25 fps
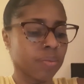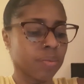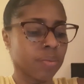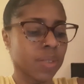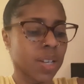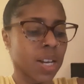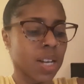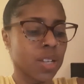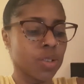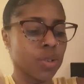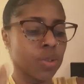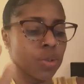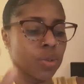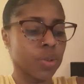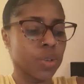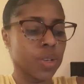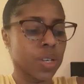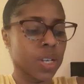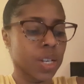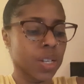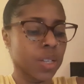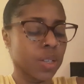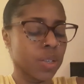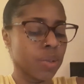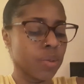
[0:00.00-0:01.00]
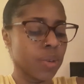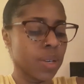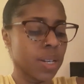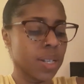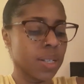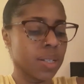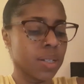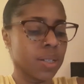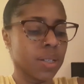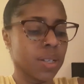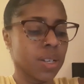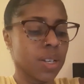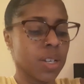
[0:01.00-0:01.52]
and you know you can do it,
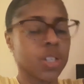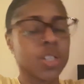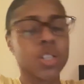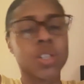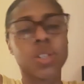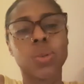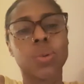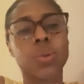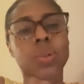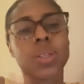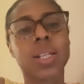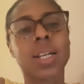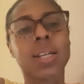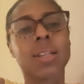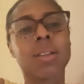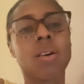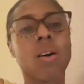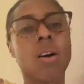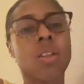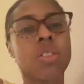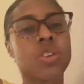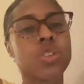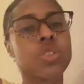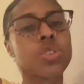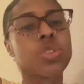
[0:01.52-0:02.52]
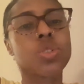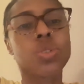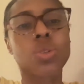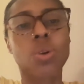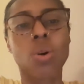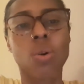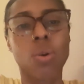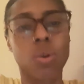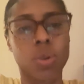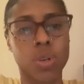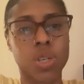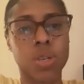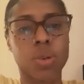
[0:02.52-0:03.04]
you don't let others
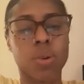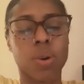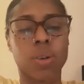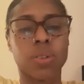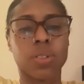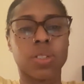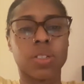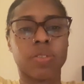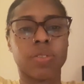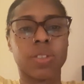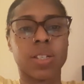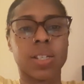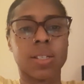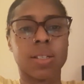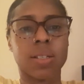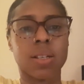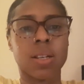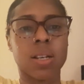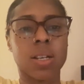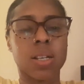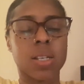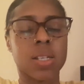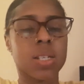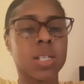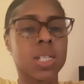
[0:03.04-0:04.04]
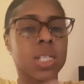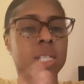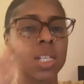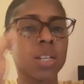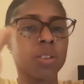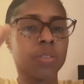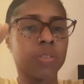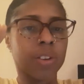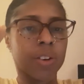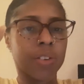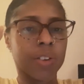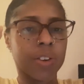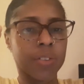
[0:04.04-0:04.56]
talk you out of it. You stay
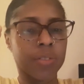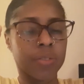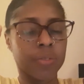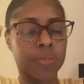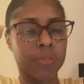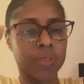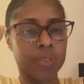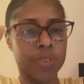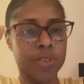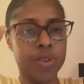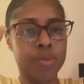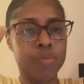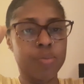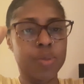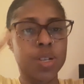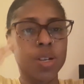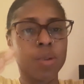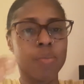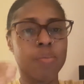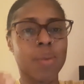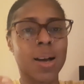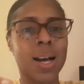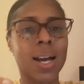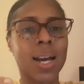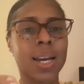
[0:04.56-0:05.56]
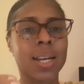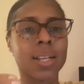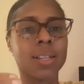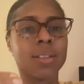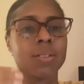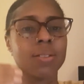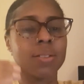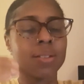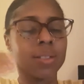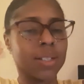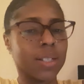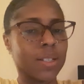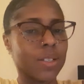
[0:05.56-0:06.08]
very firm in your mind,
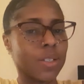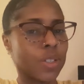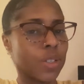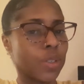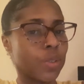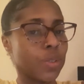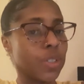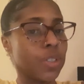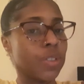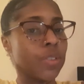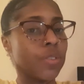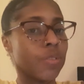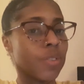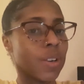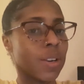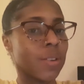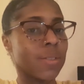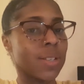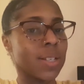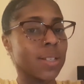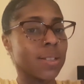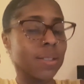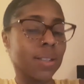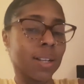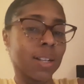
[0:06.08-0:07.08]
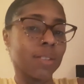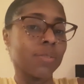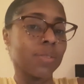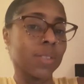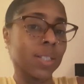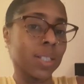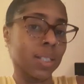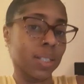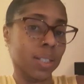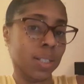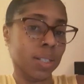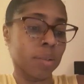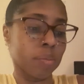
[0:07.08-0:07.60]
you know, you're very
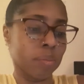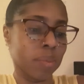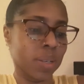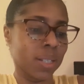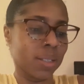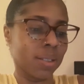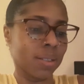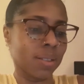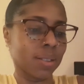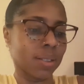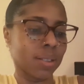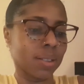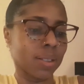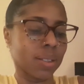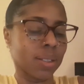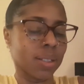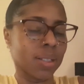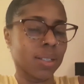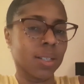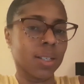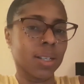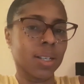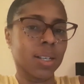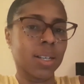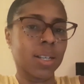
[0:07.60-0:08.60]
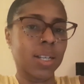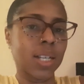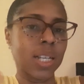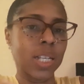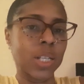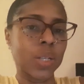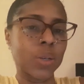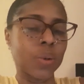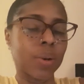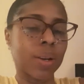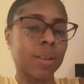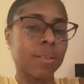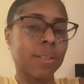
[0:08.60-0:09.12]
self-determined, you
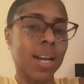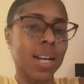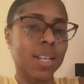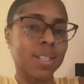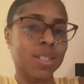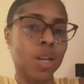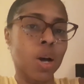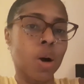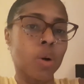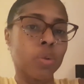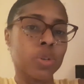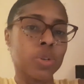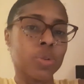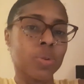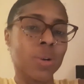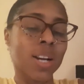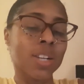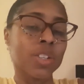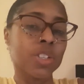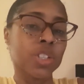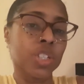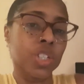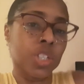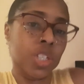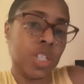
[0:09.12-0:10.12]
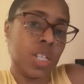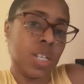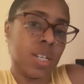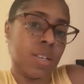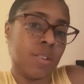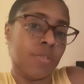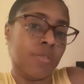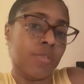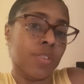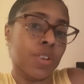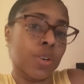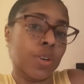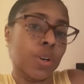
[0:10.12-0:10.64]
know, and that's how you achieve
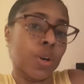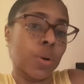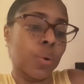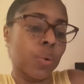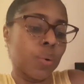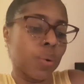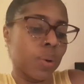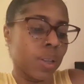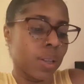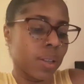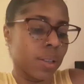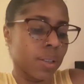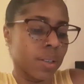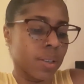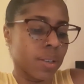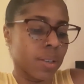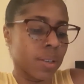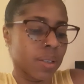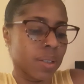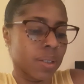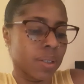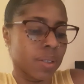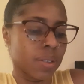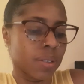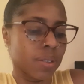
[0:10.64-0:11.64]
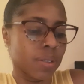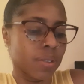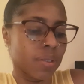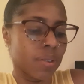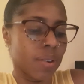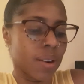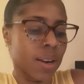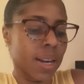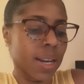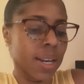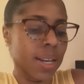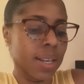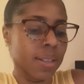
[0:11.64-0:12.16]
your goal,
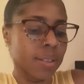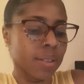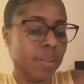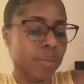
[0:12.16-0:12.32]
right?